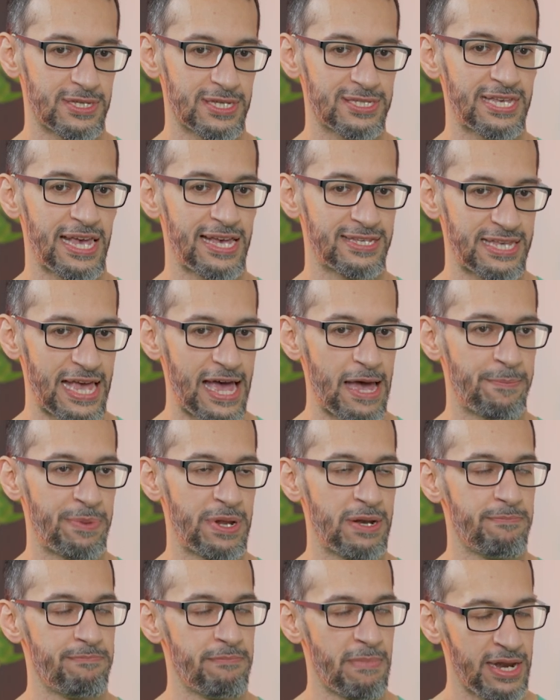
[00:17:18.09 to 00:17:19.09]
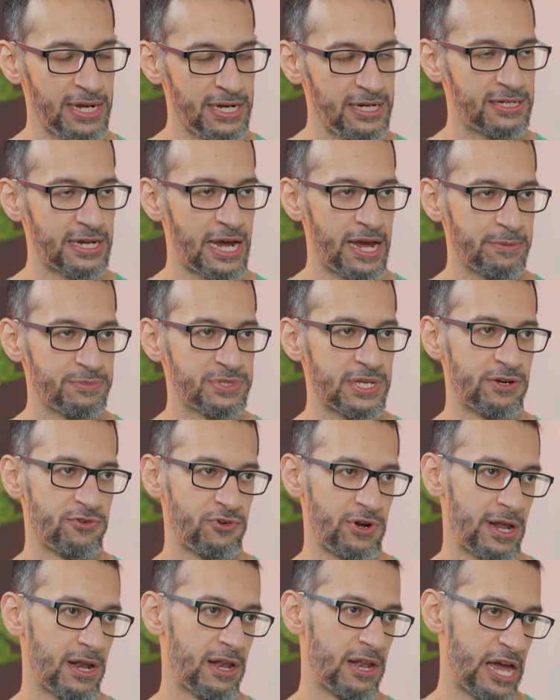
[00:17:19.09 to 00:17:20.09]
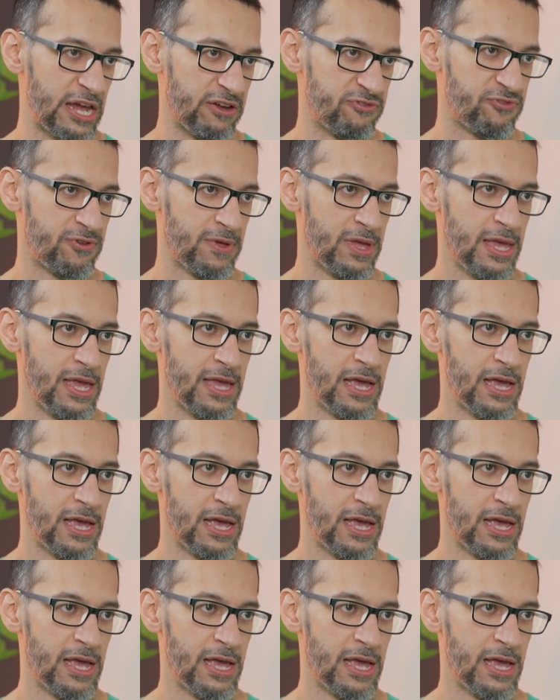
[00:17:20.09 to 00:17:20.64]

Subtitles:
this has happened many times in real life.